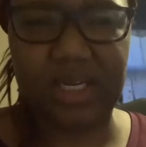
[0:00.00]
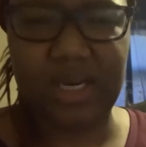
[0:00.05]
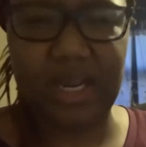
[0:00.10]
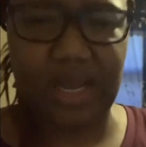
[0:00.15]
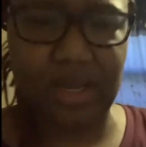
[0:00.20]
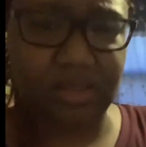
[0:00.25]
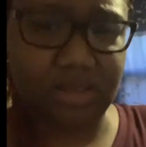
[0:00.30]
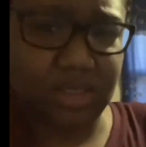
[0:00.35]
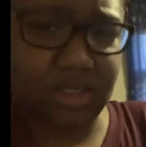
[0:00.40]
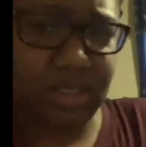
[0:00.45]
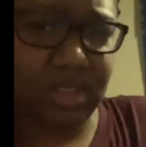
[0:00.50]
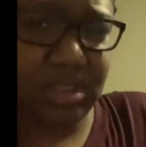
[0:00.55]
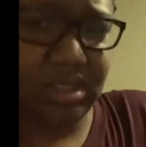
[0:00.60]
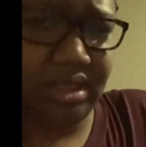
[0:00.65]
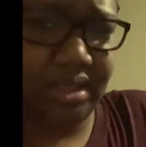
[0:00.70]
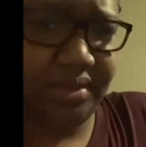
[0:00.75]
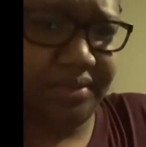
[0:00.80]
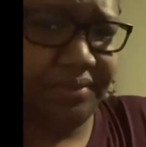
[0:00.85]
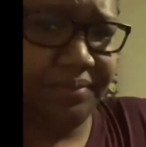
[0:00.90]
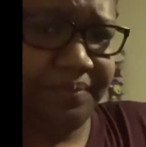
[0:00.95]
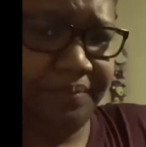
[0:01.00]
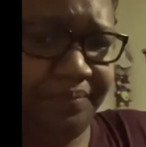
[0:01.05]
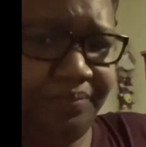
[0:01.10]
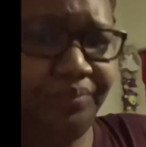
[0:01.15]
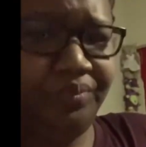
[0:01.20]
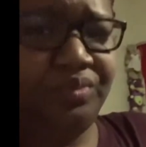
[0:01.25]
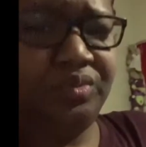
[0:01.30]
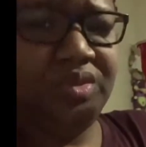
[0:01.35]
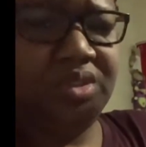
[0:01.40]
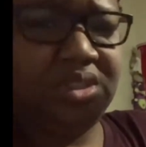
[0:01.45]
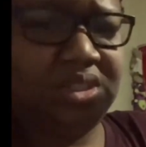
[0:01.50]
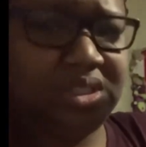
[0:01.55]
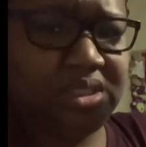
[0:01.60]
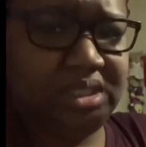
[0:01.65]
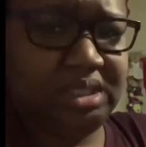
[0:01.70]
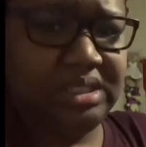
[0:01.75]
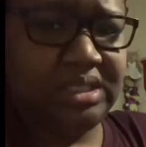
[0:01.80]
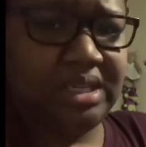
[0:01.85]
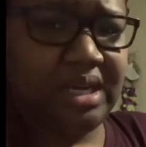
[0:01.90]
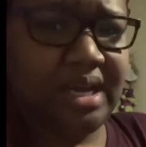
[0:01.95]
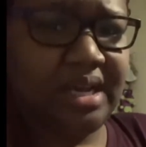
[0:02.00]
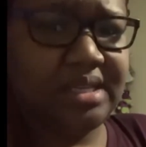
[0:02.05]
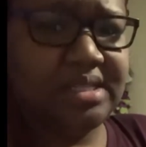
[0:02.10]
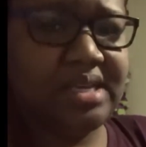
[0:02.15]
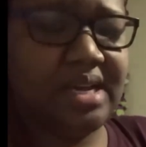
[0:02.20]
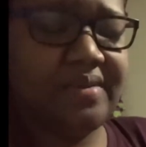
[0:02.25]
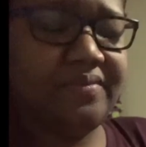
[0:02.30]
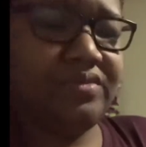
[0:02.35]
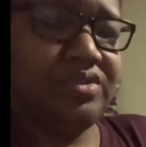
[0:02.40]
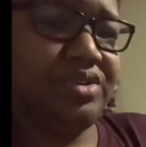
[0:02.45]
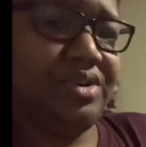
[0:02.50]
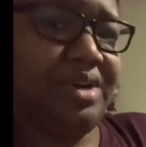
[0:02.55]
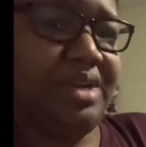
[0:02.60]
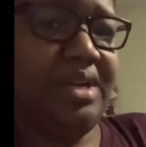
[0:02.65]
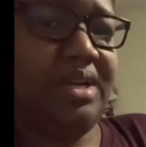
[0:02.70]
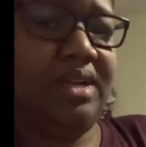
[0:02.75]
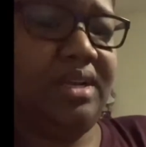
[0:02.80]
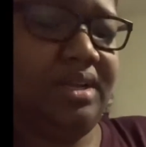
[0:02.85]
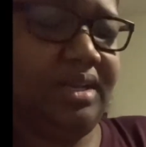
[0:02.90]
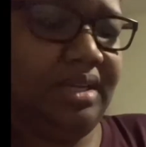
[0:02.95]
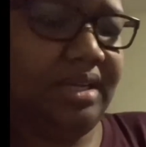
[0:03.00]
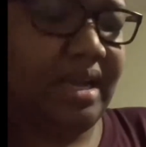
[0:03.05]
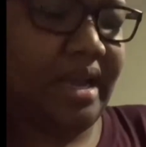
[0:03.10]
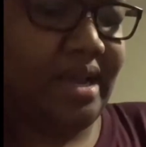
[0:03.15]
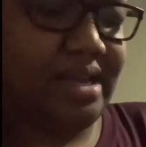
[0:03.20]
ounces of the detox I've drank, I